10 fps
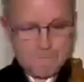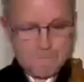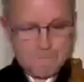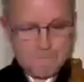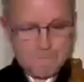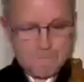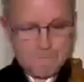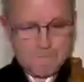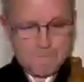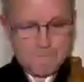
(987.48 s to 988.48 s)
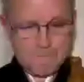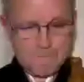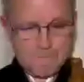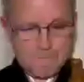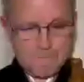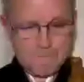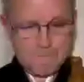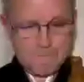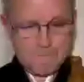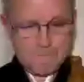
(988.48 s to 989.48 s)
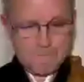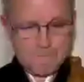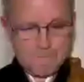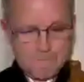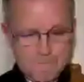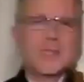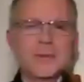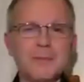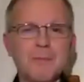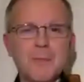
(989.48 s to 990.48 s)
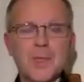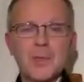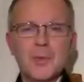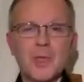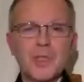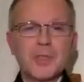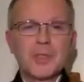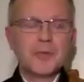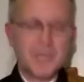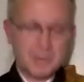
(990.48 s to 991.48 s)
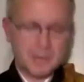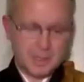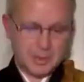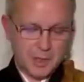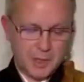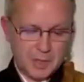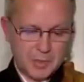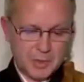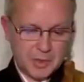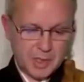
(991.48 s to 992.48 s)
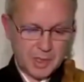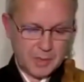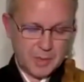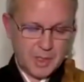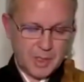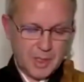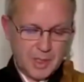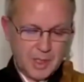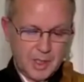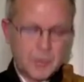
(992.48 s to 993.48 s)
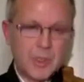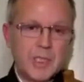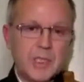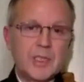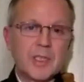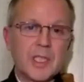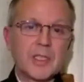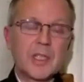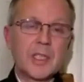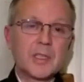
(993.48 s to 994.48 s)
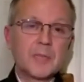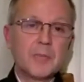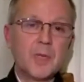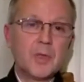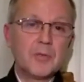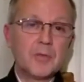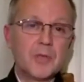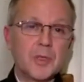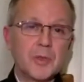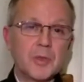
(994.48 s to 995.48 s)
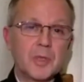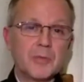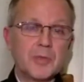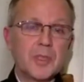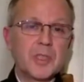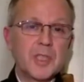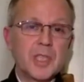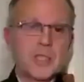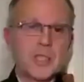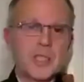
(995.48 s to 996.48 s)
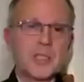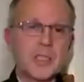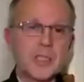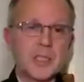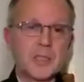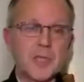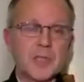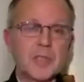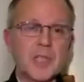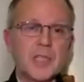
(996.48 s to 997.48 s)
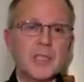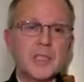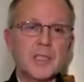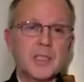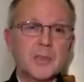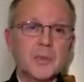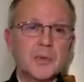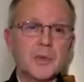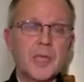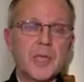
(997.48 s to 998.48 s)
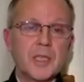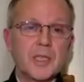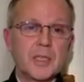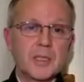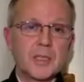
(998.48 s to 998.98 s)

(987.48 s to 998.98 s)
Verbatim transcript: and some some poems are really actually wonderful i, I thought i'd uh, uh, read an icelandic poem for you first in icelandic and then translate it into to english